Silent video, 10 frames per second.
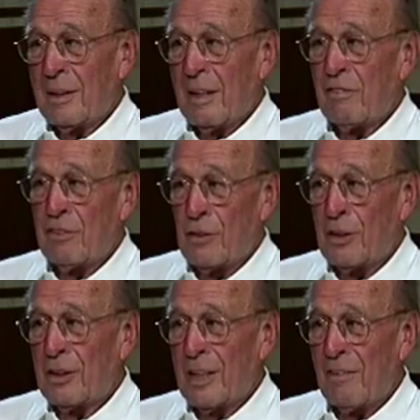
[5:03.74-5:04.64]
I
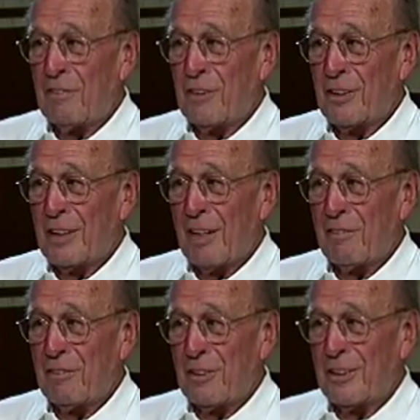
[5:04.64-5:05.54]
fought and I fought and I
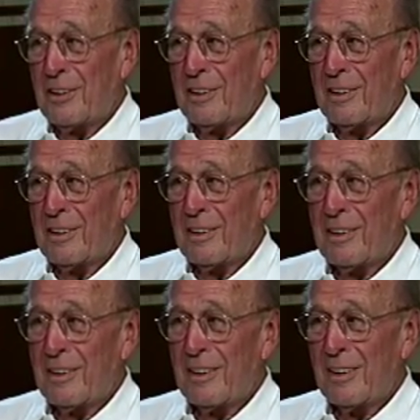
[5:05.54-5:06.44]
fought,
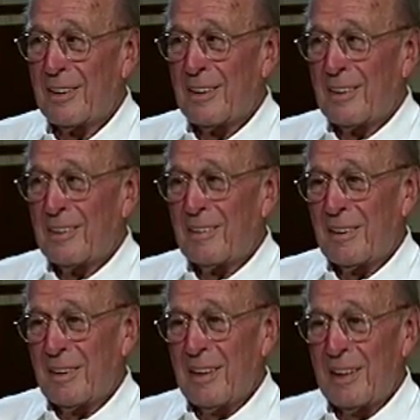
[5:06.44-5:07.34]
and
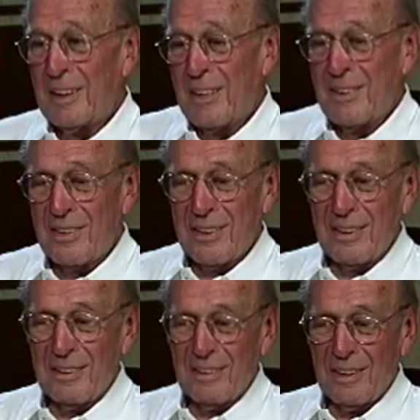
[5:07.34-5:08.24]
I guess
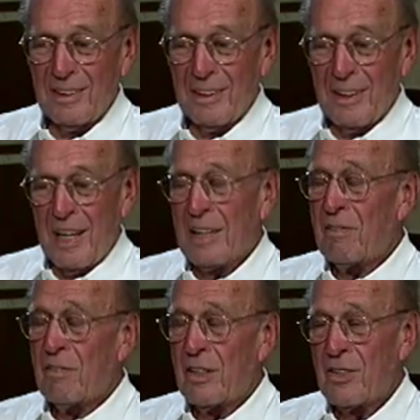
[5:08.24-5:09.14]
I
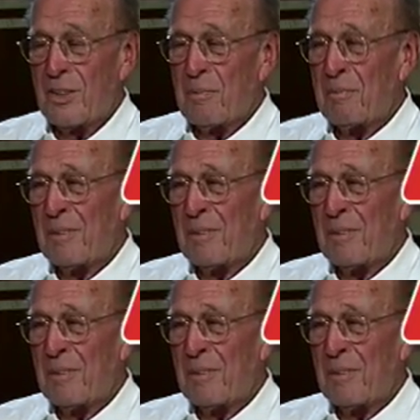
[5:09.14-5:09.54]
convinced them.